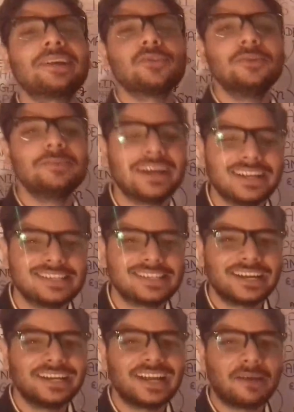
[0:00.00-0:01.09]
but we will be
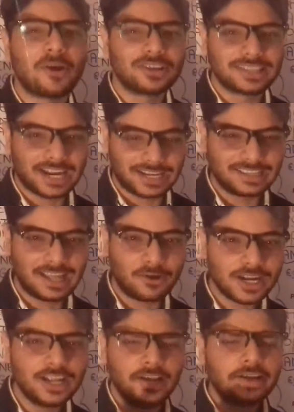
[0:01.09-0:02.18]
understanding about that in
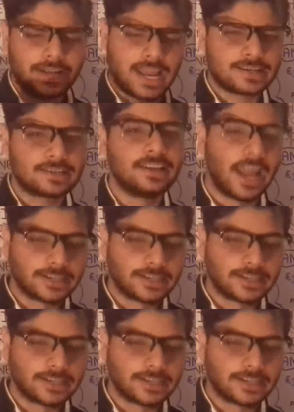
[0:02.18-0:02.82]
our next